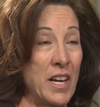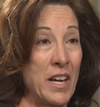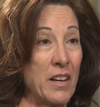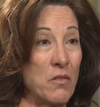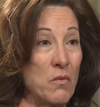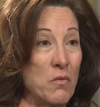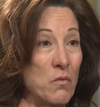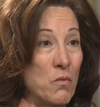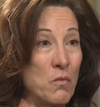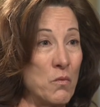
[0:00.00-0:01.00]
and
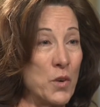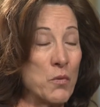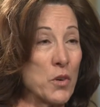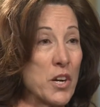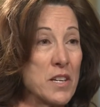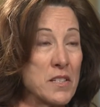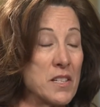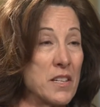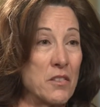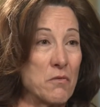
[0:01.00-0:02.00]
we were not
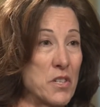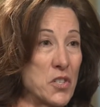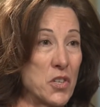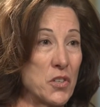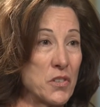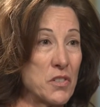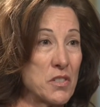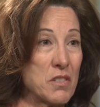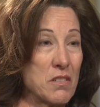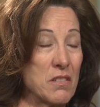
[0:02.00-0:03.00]
seeing the
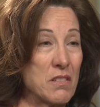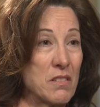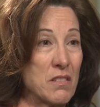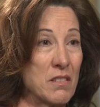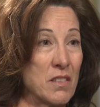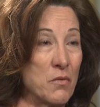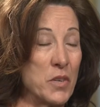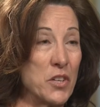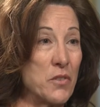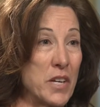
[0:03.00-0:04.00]
results that
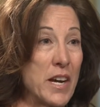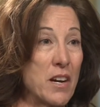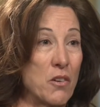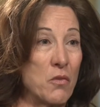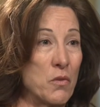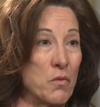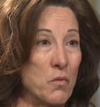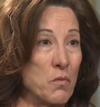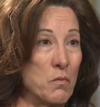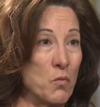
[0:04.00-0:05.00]
we do now
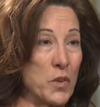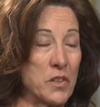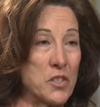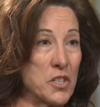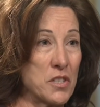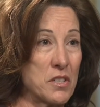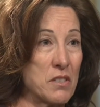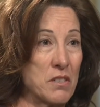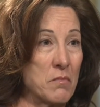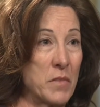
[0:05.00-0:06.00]
with
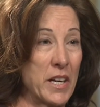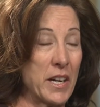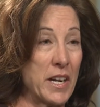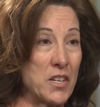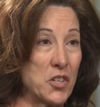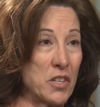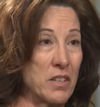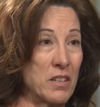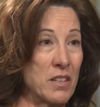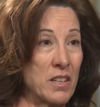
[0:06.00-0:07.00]
just
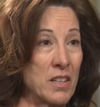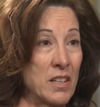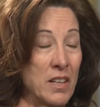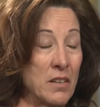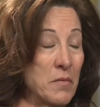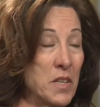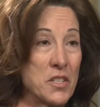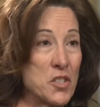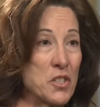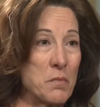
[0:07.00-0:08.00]
medication.
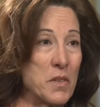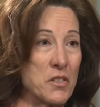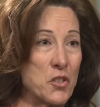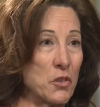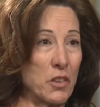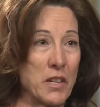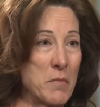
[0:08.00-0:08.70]
It's just been truly